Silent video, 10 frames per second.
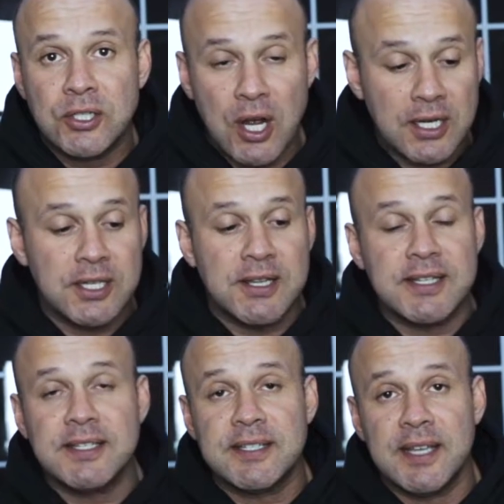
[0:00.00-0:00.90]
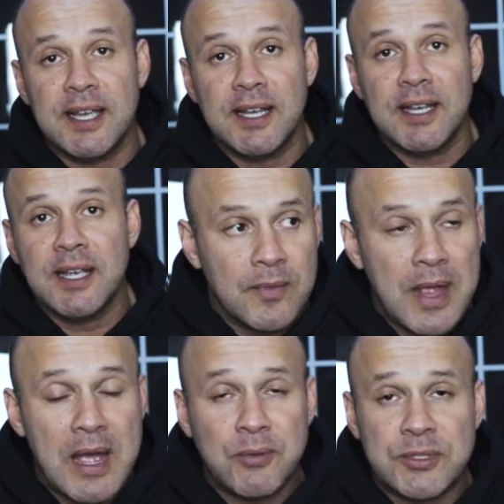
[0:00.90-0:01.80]
talking to this thing.
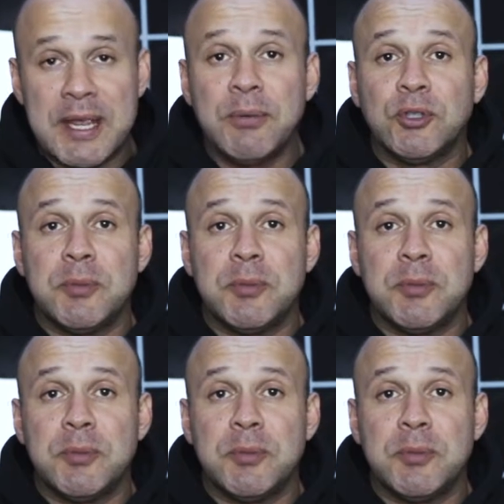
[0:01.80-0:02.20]
I was able